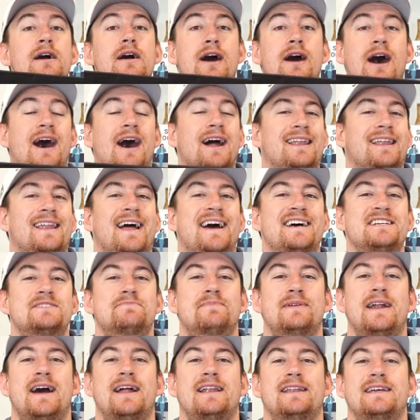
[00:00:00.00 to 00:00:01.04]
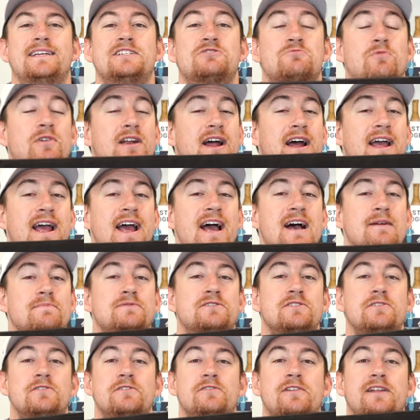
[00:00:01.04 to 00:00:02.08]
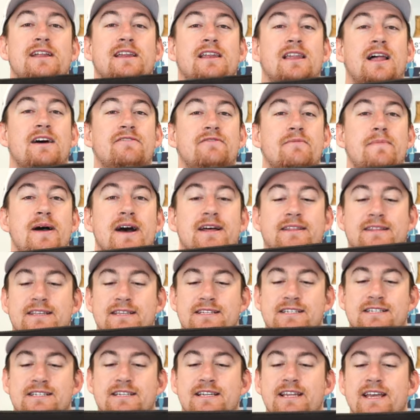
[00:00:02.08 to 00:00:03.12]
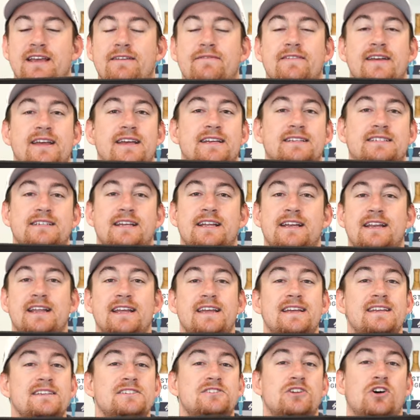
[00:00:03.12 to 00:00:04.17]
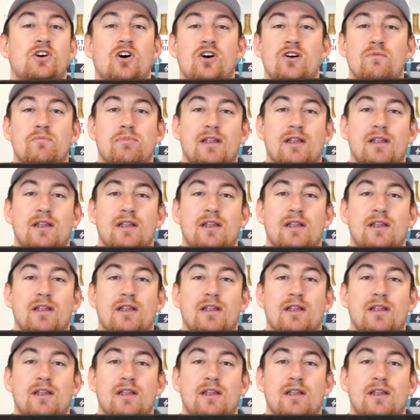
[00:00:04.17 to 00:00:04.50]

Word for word: Uh, last but not least, what I absolutely love about this sleeve is it is all